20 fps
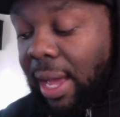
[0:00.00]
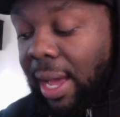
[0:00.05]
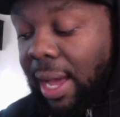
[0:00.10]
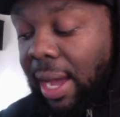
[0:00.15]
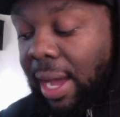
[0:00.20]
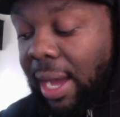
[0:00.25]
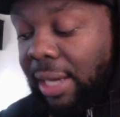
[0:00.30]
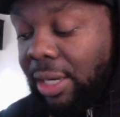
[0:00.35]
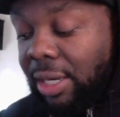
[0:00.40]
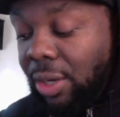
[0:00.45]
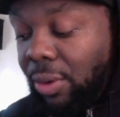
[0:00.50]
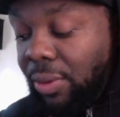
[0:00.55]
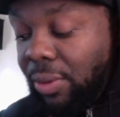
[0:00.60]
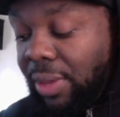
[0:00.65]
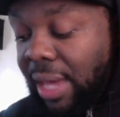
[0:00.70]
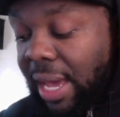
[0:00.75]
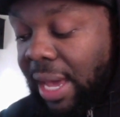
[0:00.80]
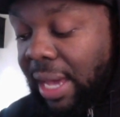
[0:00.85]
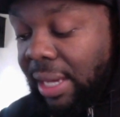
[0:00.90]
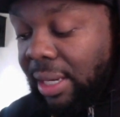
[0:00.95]
I know
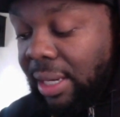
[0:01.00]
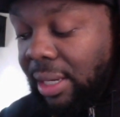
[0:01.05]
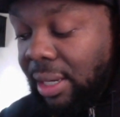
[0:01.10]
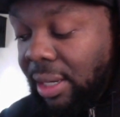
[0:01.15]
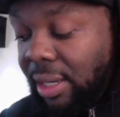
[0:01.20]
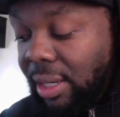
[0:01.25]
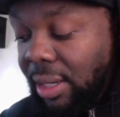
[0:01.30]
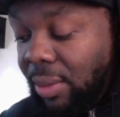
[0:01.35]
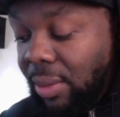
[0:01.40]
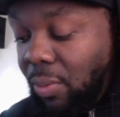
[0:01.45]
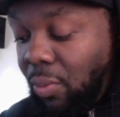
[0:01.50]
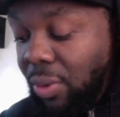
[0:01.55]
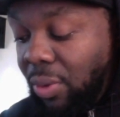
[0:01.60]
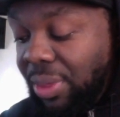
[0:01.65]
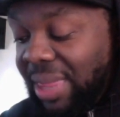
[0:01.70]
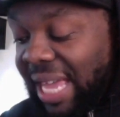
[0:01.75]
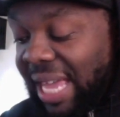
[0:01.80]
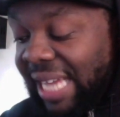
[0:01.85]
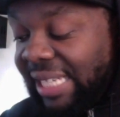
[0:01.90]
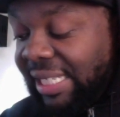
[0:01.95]
that with
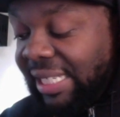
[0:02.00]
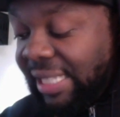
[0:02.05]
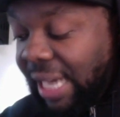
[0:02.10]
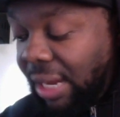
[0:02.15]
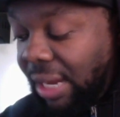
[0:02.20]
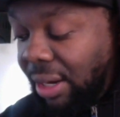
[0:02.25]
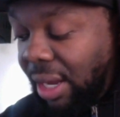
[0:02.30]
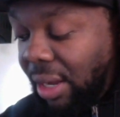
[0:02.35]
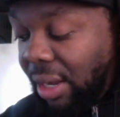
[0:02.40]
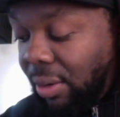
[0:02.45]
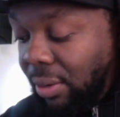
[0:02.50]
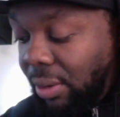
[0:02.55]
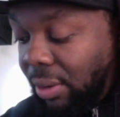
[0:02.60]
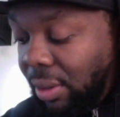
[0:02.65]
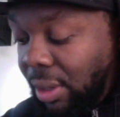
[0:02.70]
that shout out,